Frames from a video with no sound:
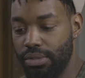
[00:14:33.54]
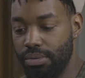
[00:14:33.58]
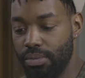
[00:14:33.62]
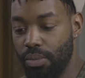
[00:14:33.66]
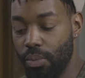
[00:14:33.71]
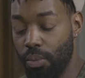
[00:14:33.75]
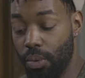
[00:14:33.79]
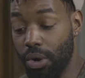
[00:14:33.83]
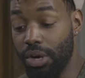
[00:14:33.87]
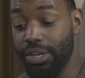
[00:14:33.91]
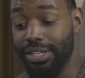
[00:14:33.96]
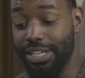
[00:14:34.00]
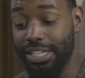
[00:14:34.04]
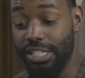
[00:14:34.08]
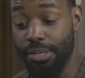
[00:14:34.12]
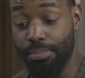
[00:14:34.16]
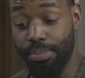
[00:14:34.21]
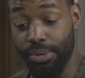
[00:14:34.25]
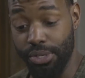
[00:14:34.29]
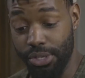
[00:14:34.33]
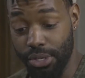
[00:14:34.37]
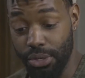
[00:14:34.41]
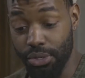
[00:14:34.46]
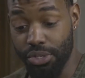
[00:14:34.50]
worked as a
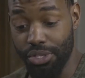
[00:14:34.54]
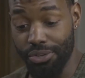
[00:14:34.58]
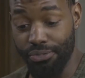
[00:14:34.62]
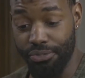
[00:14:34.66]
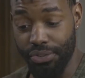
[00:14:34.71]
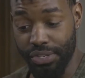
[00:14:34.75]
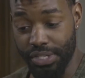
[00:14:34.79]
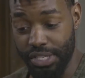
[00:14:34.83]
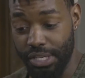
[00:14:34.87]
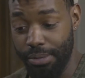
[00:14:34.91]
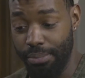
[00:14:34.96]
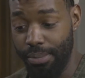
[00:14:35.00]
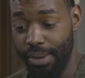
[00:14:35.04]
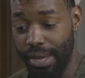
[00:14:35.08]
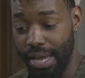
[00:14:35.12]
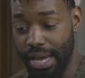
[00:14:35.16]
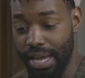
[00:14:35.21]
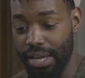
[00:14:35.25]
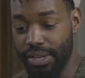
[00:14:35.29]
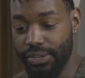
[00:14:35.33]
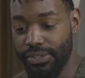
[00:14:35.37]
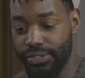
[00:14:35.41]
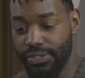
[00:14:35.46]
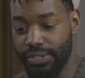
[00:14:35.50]
producer for
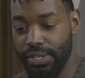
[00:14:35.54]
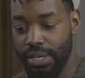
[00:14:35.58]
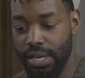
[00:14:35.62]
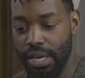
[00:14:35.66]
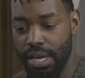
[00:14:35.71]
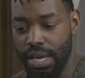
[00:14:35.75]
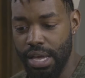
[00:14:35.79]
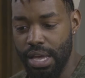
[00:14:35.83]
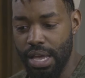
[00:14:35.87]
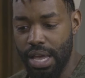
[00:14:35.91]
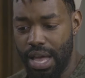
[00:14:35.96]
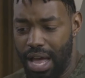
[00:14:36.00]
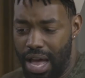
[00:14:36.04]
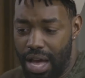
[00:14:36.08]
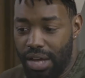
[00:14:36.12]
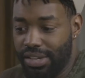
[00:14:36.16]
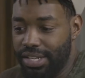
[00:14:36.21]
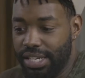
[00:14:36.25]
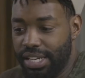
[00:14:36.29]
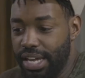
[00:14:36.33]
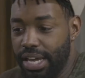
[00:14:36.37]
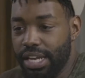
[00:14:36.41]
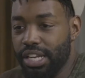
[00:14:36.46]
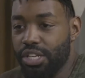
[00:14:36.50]
CBS, I was
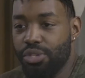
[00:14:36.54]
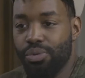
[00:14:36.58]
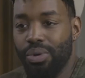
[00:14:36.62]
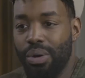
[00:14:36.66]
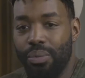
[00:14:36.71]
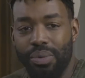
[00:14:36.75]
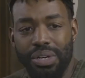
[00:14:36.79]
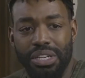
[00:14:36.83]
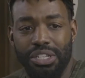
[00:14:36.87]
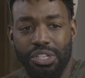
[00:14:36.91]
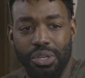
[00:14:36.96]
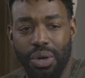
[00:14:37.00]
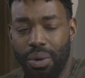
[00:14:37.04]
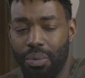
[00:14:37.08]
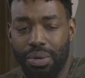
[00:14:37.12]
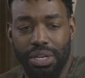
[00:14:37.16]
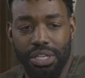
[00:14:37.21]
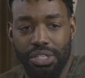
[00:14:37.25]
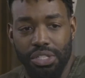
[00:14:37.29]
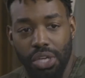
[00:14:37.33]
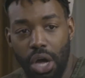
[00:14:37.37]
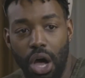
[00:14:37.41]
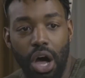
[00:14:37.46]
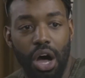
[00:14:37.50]
like, yeah, this is what I want to do. I
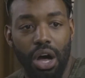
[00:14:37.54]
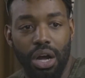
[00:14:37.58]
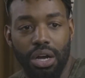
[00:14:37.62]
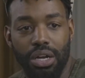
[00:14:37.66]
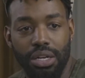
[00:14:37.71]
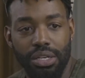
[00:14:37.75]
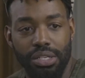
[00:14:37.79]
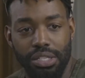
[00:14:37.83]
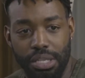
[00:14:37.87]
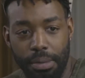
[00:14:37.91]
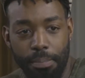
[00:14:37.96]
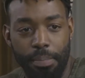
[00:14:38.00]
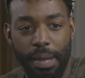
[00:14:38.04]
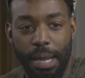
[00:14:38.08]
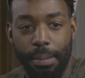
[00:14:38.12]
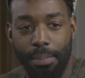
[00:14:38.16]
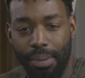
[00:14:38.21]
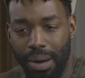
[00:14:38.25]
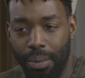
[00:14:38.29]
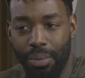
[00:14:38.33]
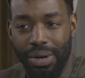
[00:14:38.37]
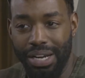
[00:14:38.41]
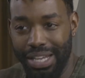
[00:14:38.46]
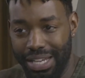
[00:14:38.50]
want to talk to
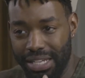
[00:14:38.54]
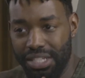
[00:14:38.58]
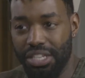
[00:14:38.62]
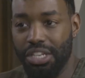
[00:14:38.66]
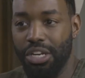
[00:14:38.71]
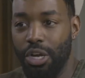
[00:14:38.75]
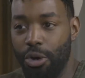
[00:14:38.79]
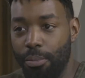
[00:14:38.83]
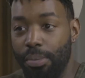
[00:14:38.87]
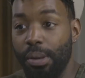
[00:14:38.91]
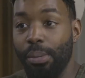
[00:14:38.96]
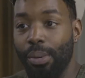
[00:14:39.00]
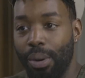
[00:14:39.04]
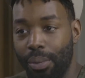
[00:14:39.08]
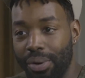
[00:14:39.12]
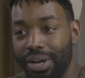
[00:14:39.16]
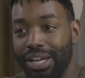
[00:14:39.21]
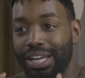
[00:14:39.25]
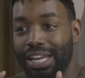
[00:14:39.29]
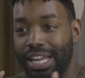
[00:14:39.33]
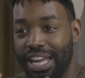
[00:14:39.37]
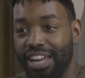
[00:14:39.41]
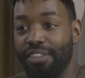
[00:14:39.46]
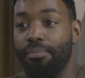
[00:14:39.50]
people. I want to get to know people. I want
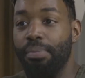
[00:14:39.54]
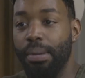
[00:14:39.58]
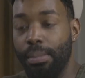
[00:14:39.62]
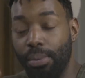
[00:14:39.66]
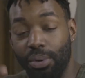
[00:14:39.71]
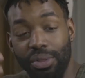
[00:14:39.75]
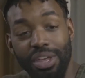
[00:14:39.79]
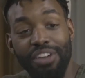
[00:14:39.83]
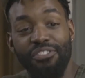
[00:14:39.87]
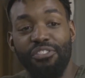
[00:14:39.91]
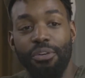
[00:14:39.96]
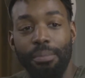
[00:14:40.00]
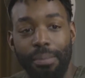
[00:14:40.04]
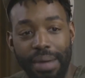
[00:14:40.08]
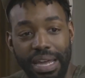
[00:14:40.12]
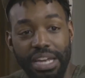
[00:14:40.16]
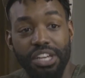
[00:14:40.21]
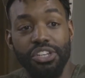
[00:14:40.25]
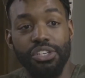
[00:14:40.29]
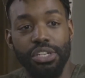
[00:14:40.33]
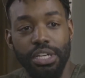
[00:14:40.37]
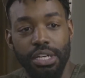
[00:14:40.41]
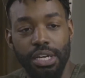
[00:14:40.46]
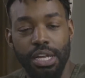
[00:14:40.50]
to give people
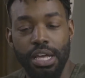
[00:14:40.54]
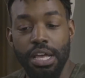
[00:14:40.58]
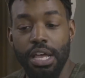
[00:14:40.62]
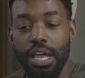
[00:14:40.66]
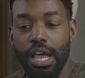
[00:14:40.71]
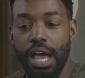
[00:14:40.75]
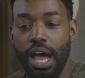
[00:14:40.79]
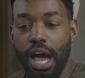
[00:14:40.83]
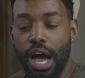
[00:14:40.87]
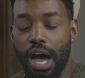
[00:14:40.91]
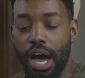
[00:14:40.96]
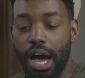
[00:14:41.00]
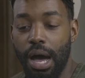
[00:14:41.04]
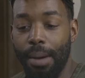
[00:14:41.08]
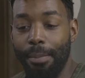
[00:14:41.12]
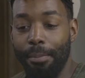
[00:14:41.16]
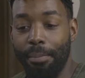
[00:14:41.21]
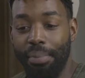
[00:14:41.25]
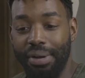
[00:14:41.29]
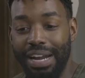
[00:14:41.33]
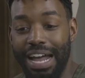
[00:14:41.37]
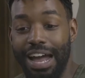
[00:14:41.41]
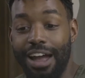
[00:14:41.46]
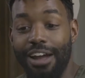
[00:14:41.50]
information.
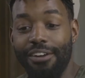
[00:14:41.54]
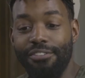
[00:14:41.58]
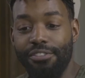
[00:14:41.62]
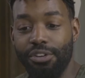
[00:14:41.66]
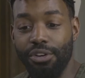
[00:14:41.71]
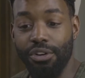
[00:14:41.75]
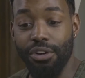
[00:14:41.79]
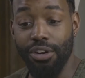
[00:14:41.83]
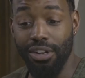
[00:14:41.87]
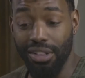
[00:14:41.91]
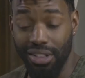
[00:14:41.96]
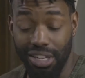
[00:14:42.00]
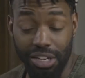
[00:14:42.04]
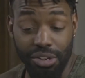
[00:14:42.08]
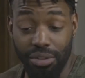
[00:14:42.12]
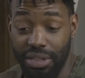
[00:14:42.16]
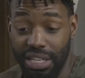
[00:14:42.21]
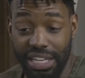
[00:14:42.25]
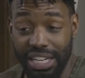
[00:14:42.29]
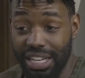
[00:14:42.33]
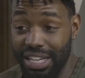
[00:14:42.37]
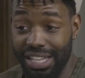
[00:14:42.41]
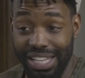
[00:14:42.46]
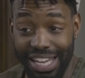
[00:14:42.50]
But after
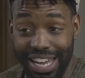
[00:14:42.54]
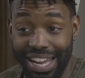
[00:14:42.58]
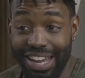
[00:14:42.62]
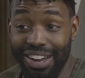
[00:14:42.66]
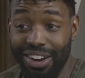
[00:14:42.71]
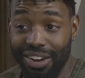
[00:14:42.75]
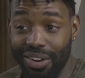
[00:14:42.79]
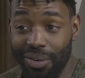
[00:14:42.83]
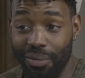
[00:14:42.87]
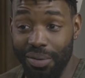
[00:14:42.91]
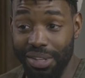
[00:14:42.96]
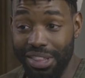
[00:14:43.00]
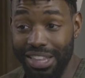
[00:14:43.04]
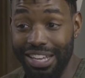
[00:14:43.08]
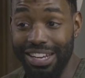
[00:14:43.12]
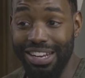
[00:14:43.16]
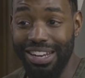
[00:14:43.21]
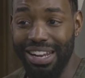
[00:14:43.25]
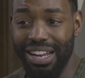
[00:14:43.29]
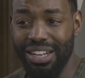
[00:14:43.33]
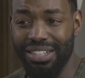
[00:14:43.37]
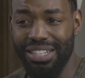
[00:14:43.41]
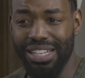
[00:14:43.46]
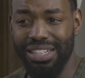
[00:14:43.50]
literally a year within
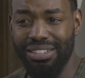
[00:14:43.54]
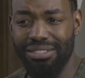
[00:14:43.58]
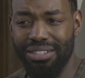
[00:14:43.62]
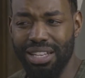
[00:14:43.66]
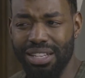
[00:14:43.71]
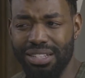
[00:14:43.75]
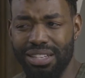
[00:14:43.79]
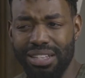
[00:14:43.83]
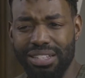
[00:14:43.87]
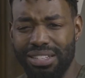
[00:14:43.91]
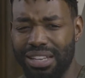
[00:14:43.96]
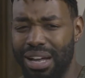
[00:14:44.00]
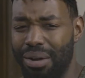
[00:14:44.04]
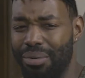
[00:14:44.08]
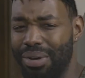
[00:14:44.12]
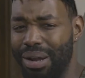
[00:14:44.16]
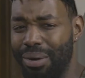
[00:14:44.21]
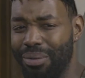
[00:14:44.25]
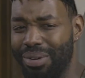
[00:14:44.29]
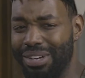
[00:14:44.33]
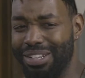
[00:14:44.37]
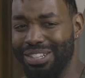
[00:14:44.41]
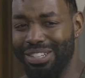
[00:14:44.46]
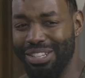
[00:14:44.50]
it, I was like, this is not what I
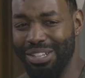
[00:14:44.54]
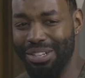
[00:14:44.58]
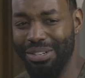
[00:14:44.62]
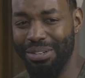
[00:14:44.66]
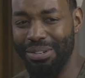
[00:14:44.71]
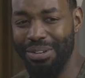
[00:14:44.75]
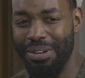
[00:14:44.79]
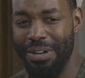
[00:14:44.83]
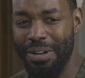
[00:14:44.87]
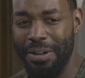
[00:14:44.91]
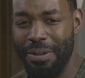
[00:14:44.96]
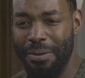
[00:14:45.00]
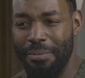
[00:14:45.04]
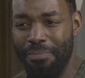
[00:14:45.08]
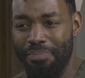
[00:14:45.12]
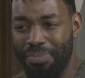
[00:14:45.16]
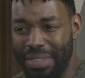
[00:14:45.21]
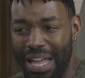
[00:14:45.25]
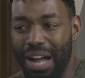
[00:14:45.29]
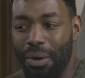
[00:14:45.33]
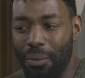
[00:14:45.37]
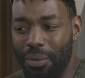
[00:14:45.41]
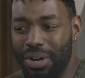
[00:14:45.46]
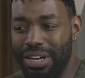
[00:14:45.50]
want to do.
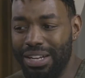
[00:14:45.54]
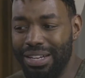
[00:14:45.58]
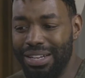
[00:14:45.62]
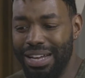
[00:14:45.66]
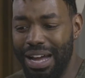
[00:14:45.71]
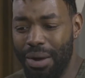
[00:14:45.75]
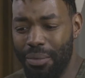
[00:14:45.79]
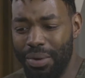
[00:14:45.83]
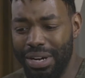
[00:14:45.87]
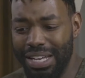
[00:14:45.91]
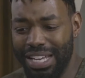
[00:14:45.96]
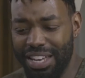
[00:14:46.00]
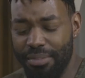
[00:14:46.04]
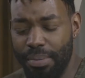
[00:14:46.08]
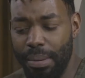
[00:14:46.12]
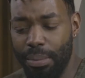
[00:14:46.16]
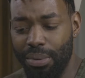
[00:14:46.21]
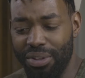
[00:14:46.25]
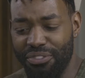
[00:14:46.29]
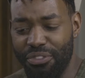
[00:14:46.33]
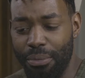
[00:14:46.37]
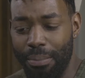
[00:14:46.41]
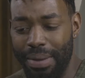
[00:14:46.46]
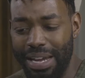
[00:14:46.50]
I want to give
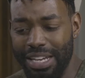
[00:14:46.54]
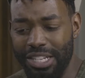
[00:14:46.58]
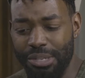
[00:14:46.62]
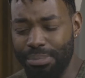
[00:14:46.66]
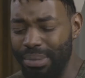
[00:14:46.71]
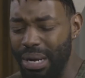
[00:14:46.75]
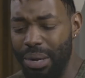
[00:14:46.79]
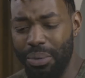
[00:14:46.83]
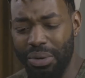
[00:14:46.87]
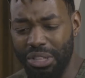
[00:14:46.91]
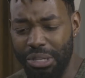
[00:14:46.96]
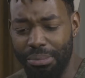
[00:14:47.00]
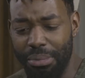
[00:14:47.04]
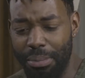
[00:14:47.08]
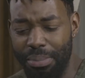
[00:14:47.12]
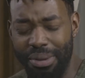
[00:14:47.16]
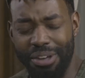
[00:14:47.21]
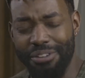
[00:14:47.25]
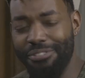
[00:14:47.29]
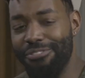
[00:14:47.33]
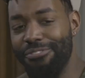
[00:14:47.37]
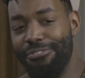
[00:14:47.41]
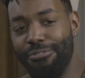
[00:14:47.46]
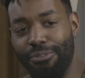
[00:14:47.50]
people information, but I want them to
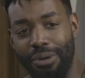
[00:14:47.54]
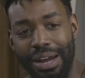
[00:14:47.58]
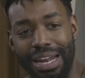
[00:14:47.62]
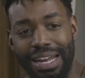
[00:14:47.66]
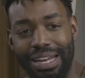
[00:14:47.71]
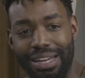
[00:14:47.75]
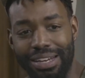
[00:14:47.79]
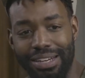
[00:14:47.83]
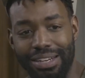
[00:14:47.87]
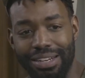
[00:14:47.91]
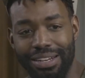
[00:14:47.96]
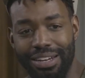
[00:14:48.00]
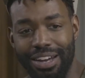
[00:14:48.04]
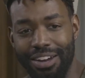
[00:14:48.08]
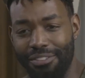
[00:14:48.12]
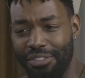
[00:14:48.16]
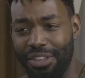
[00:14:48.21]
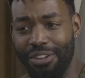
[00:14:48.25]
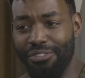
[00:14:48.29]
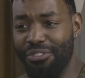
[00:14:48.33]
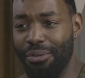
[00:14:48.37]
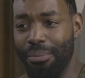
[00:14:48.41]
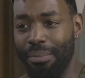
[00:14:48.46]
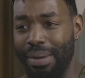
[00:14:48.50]
be afraid of
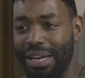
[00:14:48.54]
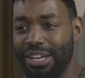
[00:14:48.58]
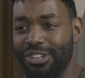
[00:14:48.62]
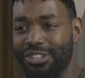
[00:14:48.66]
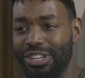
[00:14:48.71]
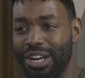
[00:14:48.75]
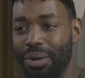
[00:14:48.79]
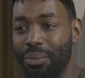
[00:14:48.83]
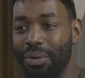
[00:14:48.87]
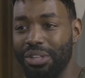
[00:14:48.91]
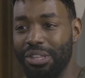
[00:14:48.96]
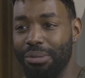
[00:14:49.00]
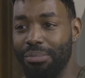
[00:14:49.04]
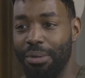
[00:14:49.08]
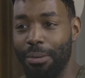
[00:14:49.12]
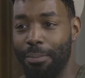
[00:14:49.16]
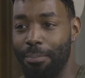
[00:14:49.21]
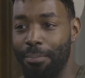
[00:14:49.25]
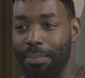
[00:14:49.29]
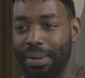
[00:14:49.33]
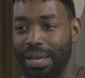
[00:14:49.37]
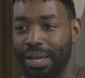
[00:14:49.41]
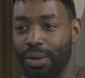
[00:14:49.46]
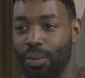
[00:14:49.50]
the information. I want them to
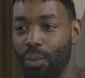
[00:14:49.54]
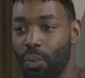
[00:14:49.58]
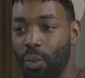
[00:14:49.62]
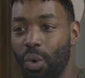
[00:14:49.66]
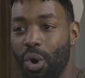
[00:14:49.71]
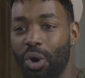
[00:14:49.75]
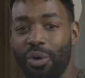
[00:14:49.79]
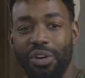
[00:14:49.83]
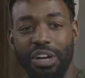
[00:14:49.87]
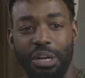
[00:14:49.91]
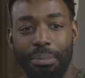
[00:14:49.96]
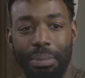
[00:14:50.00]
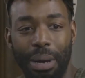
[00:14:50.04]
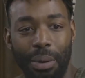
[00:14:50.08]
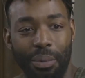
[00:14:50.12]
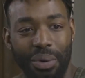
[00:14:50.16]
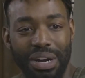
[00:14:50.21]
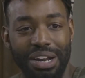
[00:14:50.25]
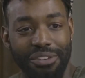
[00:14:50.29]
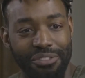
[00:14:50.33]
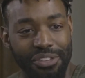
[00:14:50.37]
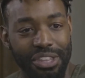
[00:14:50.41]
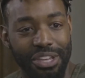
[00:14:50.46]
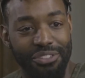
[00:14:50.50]
be worried about
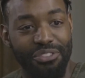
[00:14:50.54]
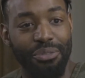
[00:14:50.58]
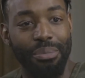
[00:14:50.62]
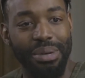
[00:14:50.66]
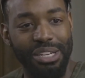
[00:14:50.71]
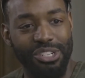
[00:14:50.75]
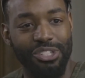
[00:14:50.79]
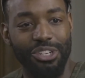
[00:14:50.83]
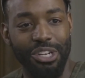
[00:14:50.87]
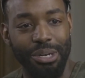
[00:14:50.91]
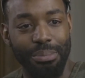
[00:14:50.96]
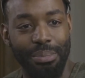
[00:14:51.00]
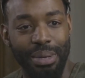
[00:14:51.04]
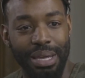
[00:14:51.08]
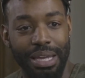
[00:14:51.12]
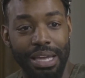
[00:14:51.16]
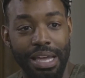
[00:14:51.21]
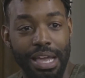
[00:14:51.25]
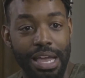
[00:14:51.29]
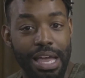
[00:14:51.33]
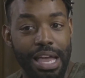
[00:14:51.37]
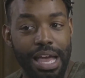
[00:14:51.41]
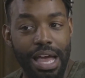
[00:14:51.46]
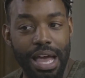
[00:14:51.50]
whatever the information is going to be.